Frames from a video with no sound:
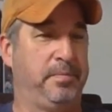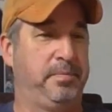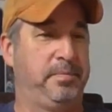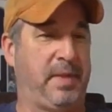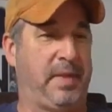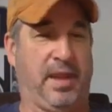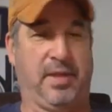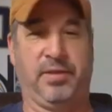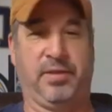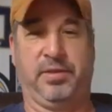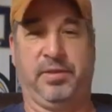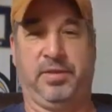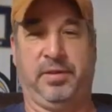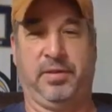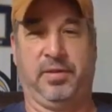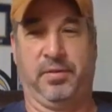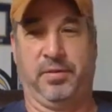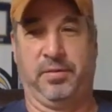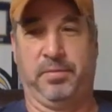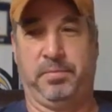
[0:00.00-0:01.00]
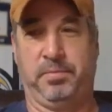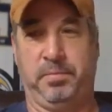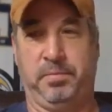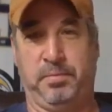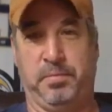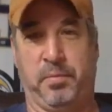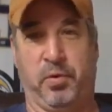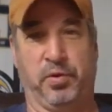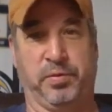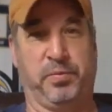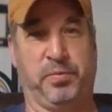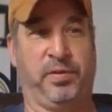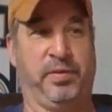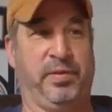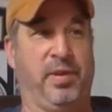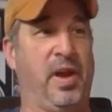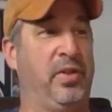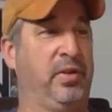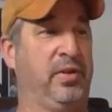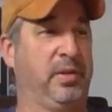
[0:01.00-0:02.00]
and most
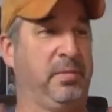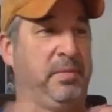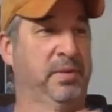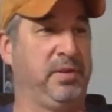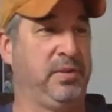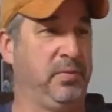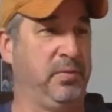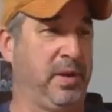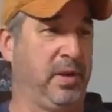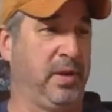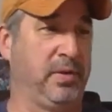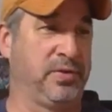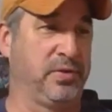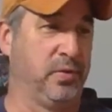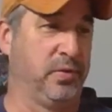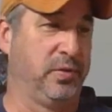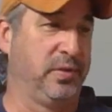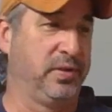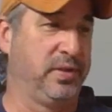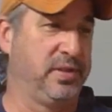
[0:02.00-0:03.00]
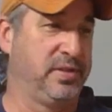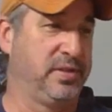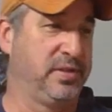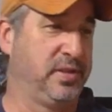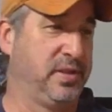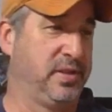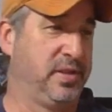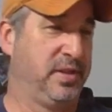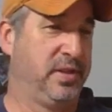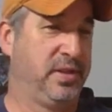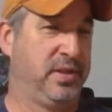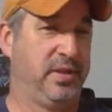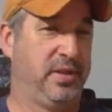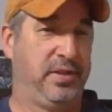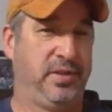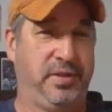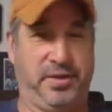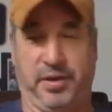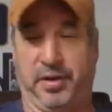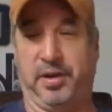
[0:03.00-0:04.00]
importantly, they're going to do better in school because
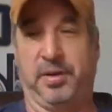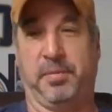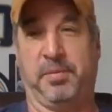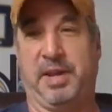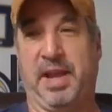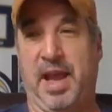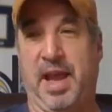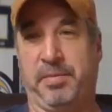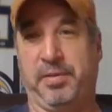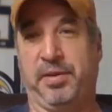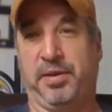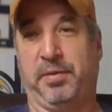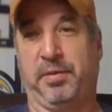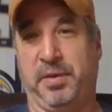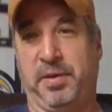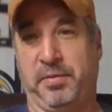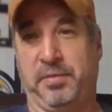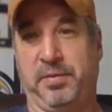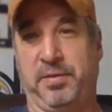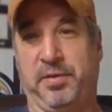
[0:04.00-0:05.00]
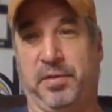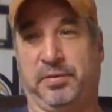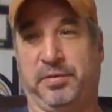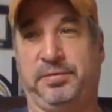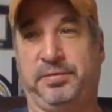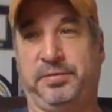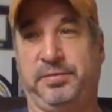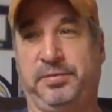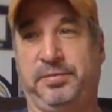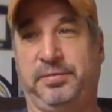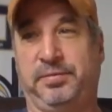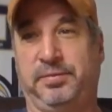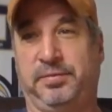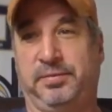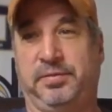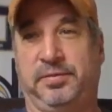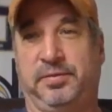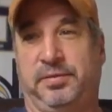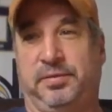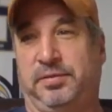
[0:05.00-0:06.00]
they're going to be happy. They're going to
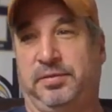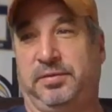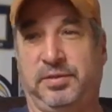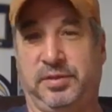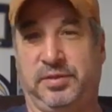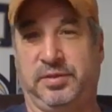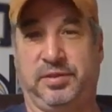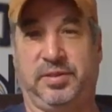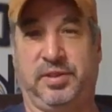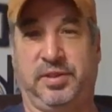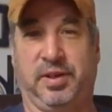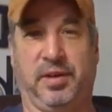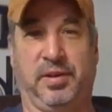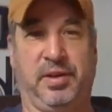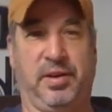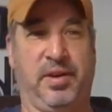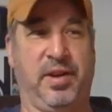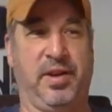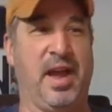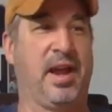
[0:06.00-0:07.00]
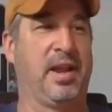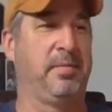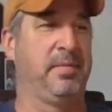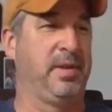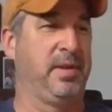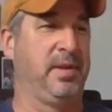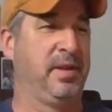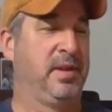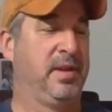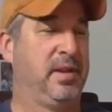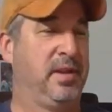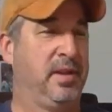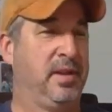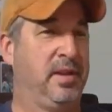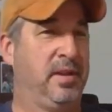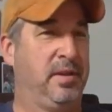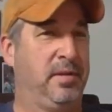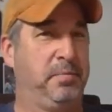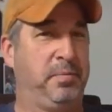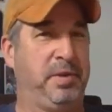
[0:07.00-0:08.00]
be they're not going to
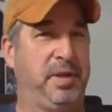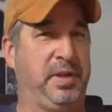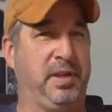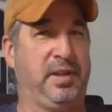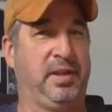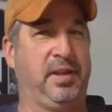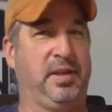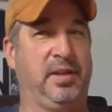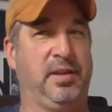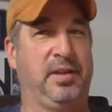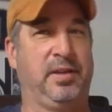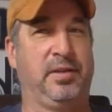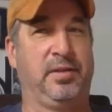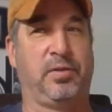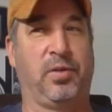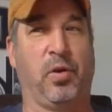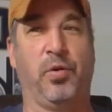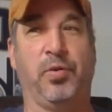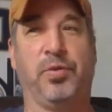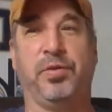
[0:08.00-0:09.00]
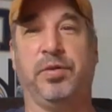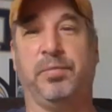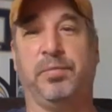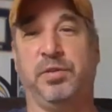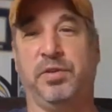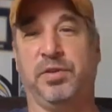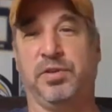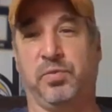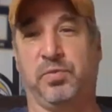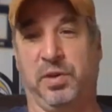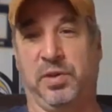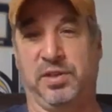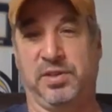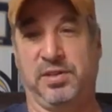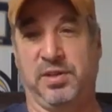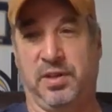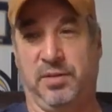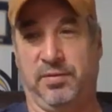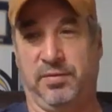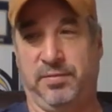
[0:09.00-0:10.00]
be going through the mood swings
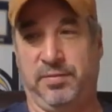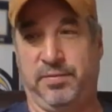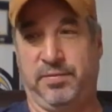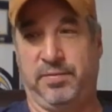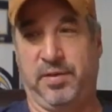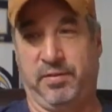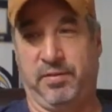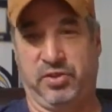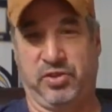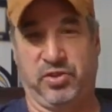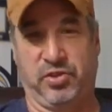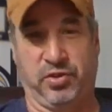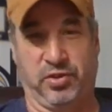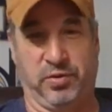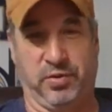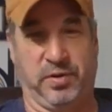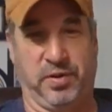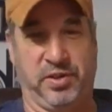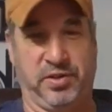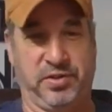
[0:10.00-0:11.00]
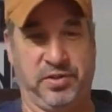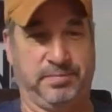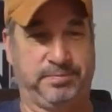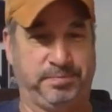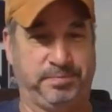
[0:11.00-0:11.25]
of a sugar rush.